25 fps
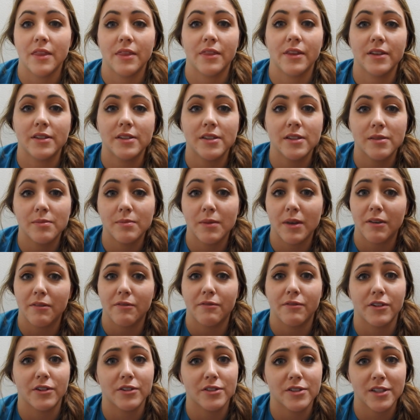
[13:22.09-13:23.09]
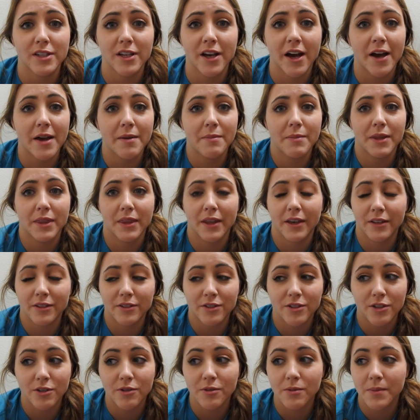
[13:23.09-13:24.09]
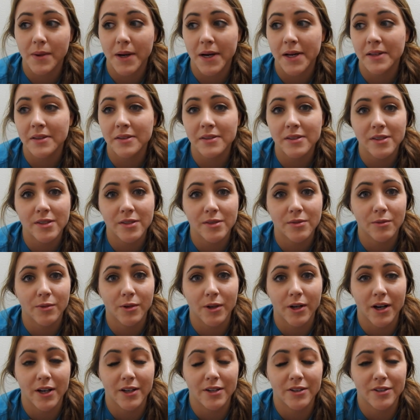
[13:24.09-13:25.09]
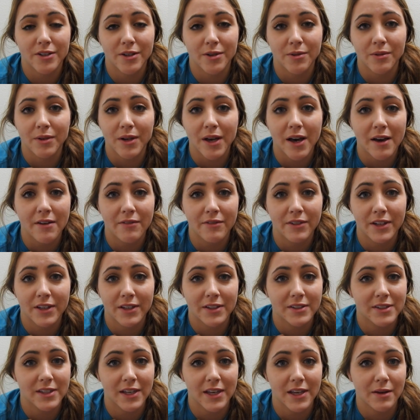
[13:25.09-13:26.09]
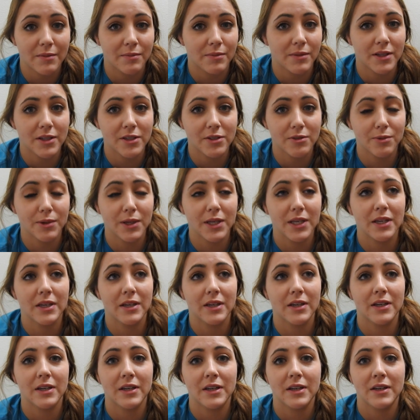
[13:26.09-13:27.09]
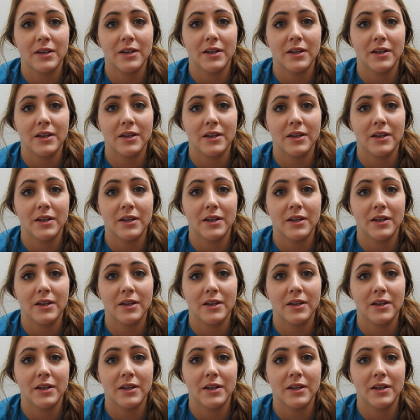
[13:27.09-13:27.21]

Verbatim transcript: This is my first time in like two months where I don't have an exam this week.